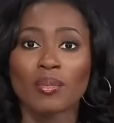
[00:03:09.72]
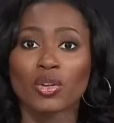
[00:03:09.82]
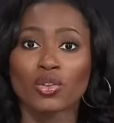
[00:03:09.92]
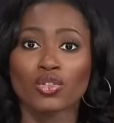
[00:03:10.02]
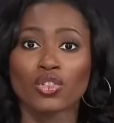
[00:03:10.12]

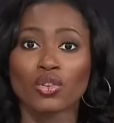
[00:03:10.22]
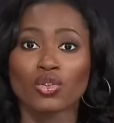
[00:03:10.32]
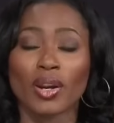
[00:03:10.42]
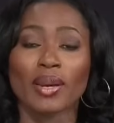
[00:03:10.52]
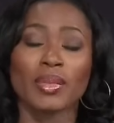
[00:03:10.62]
but also
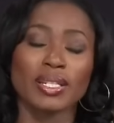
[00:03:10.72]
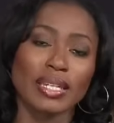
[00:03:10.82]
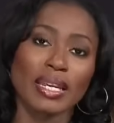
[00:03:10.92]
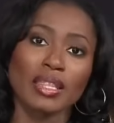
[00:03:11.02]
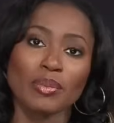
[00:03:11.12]
try and
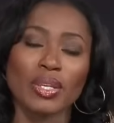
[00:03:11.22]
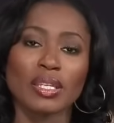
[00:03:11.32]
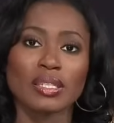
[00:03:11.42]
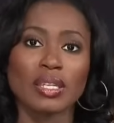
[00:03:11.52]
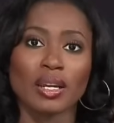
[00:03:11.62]
maintain the
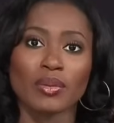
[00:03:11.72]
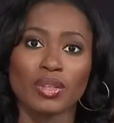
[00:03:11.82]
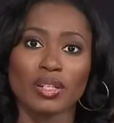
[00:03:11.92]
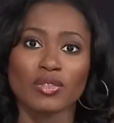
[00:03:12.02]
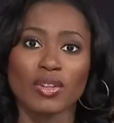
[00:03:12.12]
peace uh,
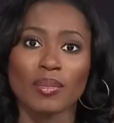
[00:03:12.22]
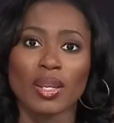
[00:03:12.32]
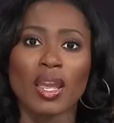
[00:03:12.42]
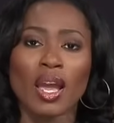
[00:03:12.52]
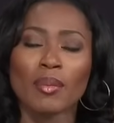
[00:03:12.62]
within his
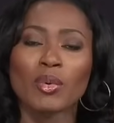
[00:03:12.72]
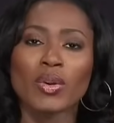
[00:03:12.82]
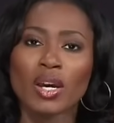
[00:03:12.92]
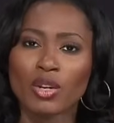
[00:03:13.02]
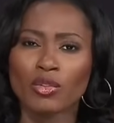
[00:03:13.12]
family. I mean, we heard